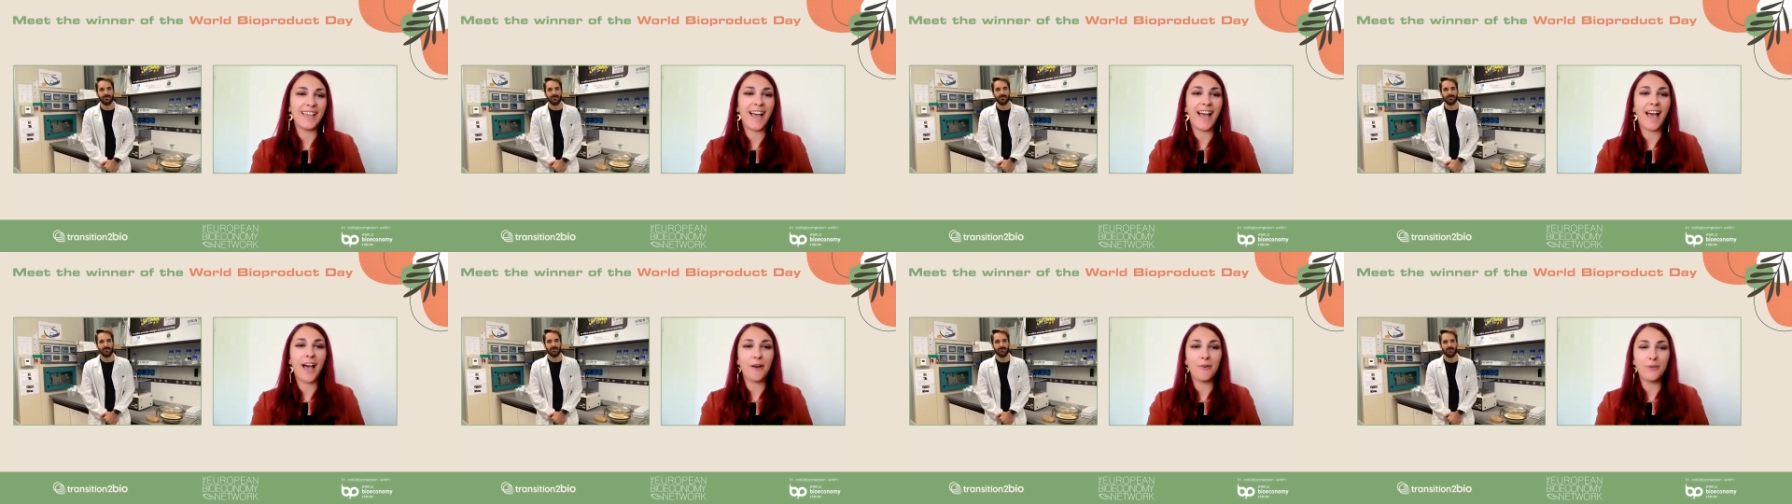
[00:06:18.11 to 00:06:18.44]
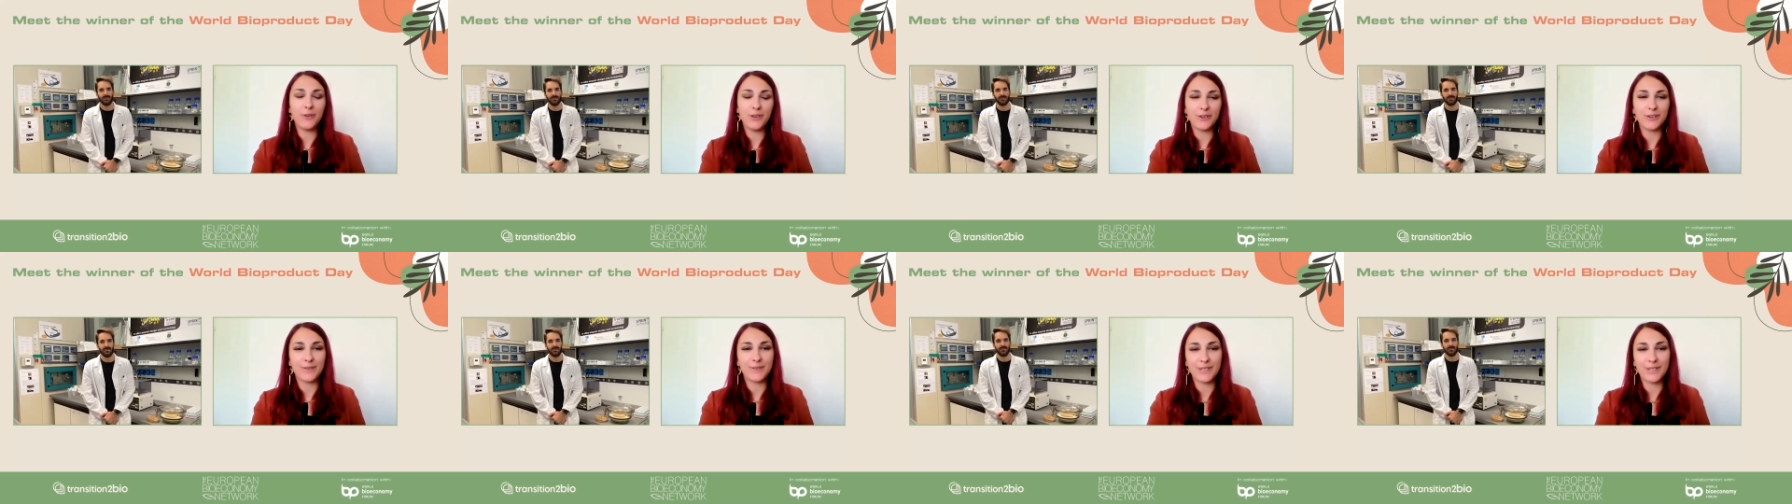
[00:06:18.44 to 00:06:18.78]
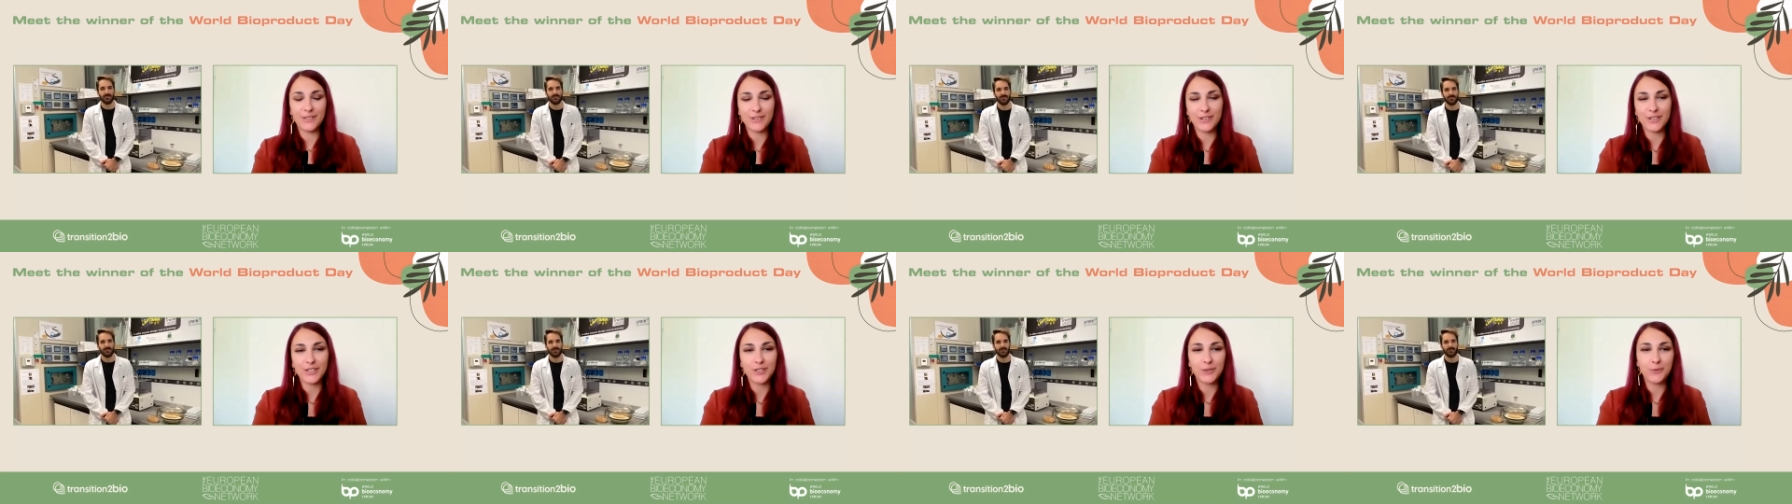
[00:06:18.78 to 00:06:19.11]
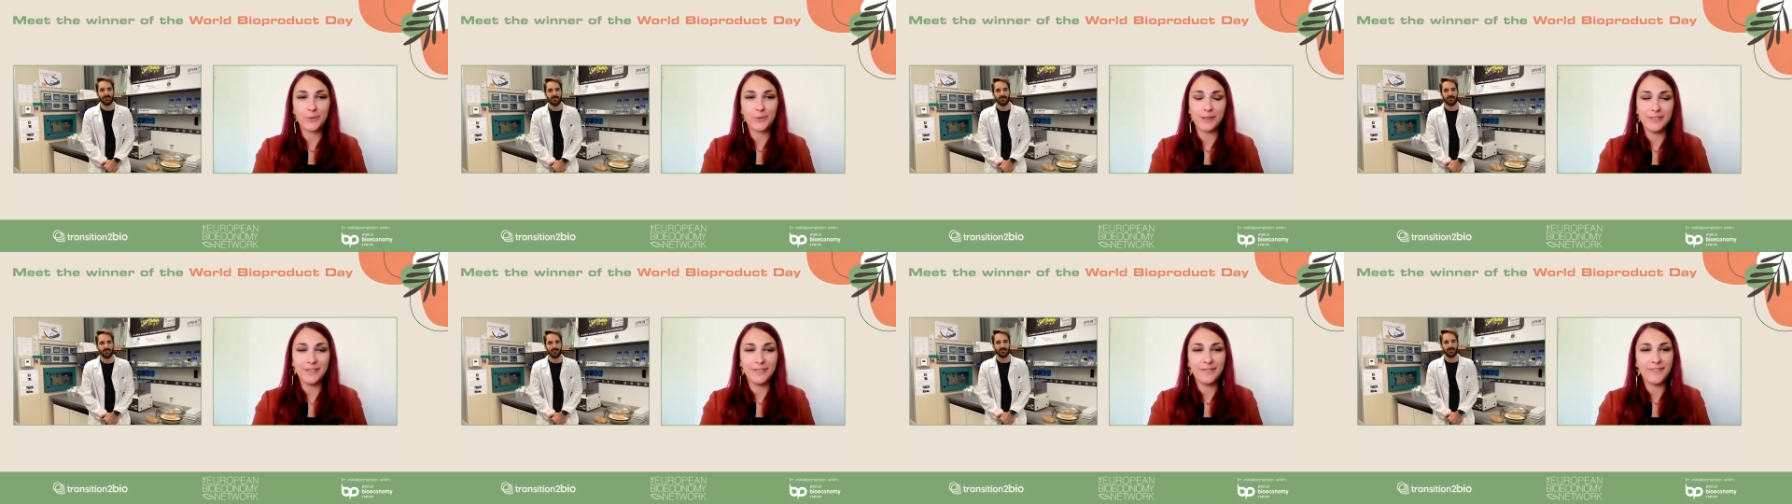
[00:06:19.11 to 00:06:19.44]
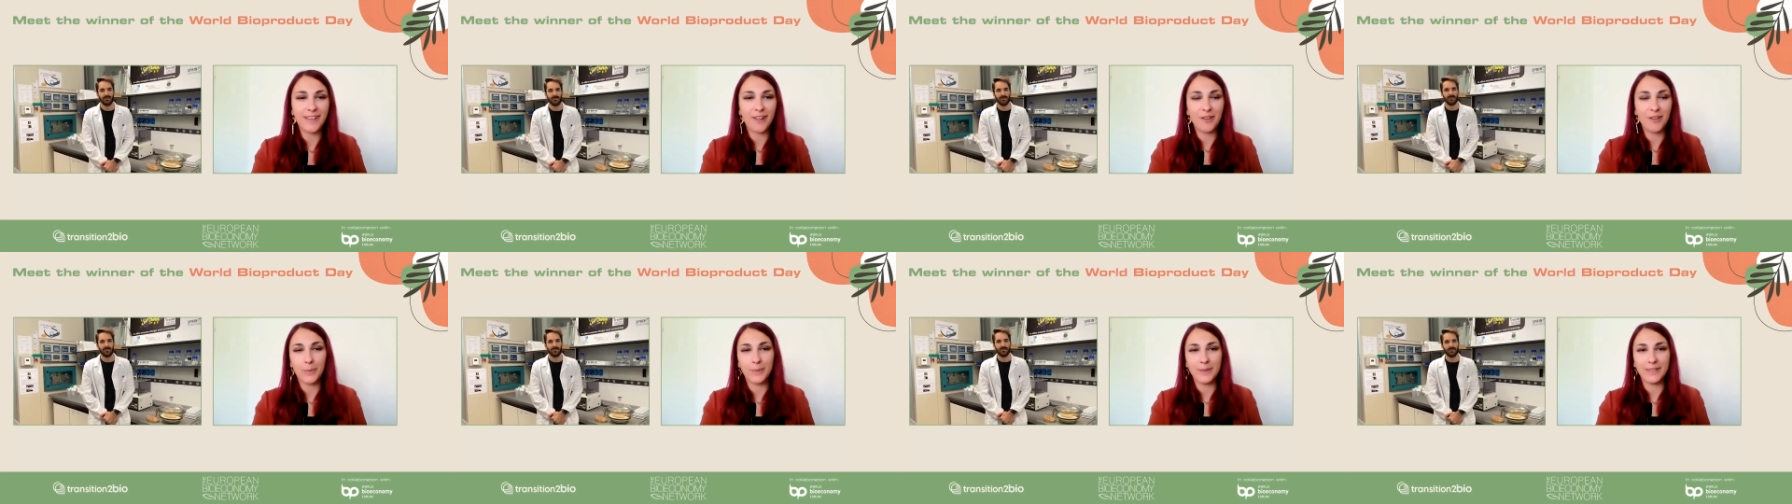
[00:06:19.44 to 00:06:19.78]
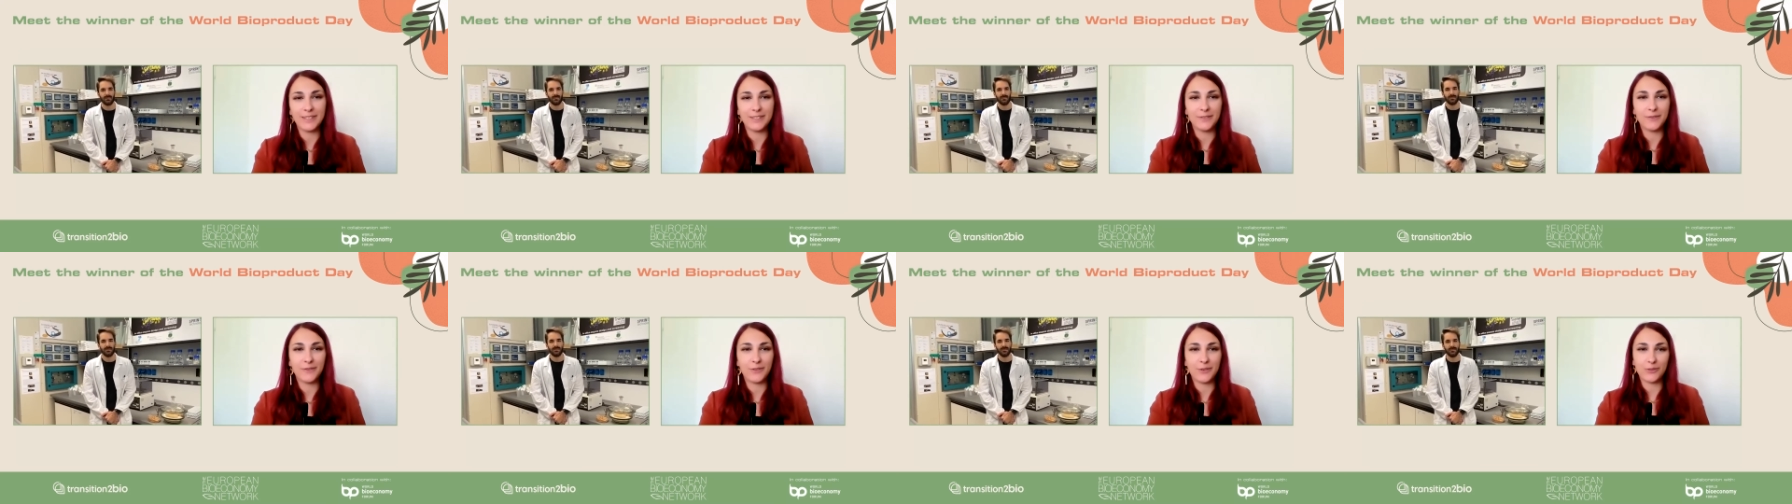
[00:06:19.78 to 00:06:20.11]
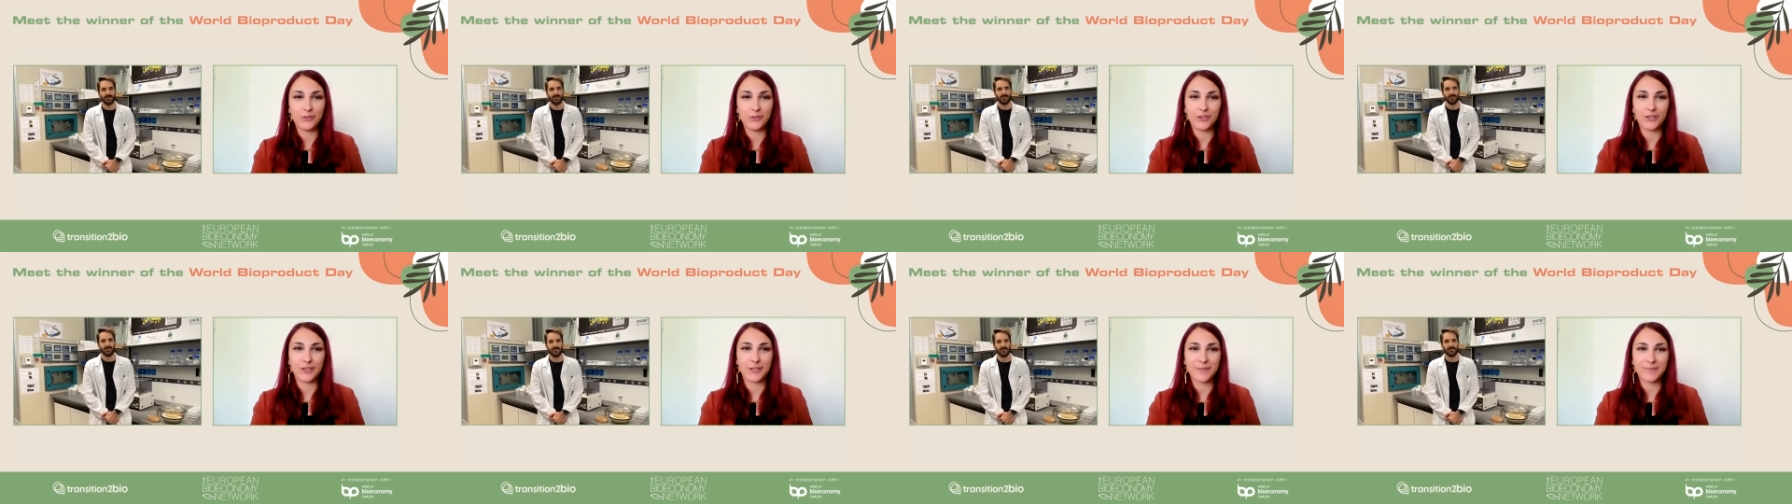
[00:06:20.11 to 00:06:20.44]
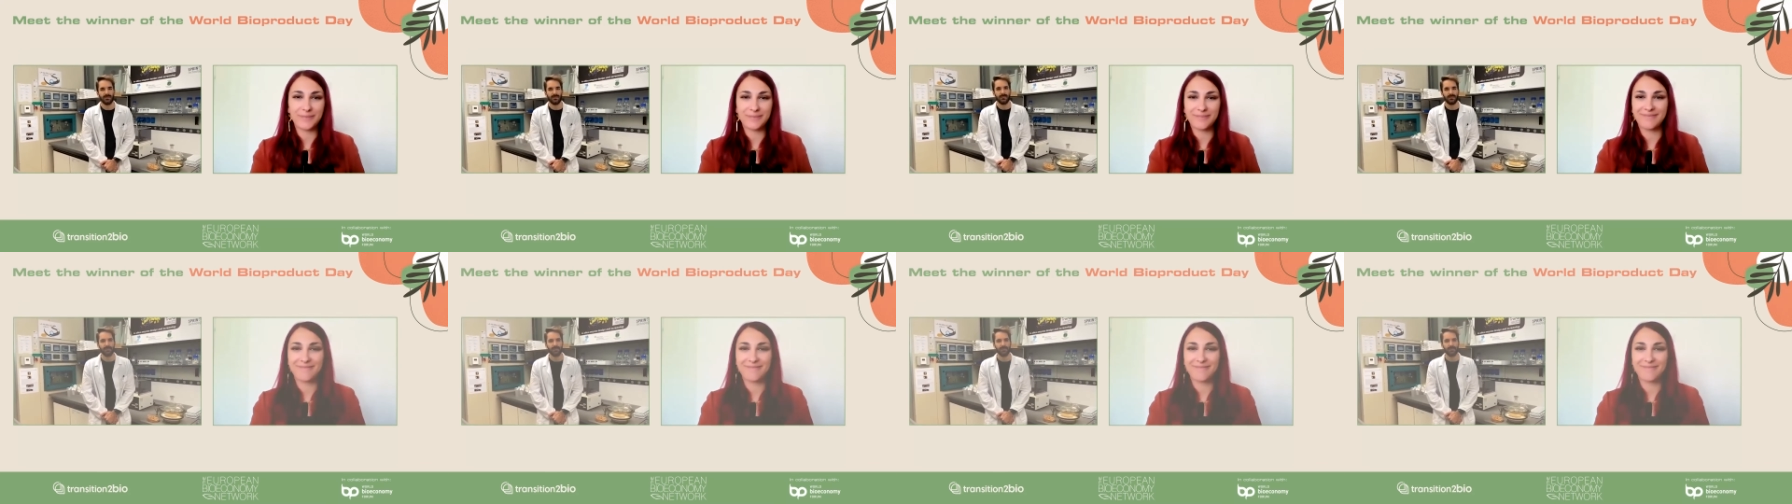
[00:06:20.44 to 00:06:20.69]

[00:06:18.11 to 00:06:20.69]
how your research will develop in the future.